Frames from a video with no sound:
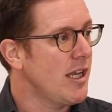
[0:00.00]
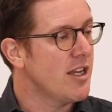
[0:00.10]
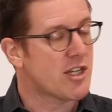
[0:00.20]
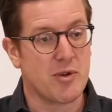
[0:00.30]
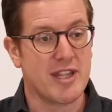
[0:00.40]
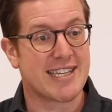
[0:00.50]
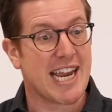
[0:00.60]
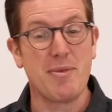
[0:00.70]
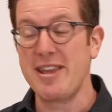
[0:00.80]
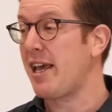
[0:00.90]
So in the
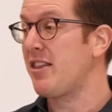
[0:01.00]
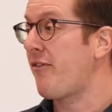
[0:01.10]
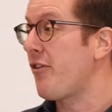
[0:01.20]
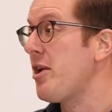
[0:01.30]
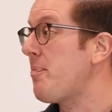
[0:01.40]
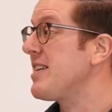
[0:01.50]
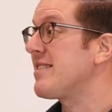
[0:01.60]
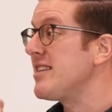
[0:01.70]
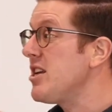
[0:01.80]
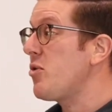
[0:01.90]
same way that the
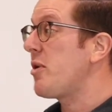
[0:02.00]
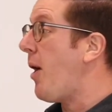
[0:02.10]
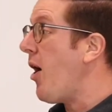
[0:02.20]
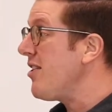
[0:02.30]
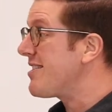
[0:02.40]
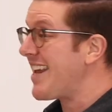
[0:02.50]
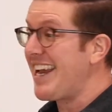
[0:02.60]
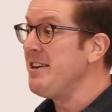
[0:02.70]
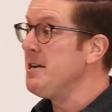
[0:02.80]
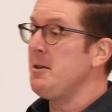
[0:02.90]
Philippians knew when Paul is
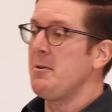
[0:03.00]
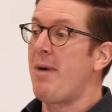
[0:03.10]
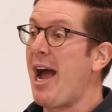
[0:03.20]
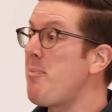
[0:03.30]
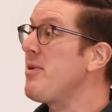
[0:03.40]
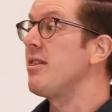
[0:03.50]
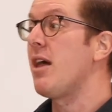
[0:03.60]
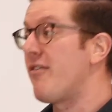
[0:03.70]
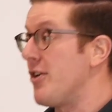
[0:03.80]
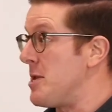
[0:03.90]
saying, "My
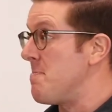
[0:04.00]
beloved,"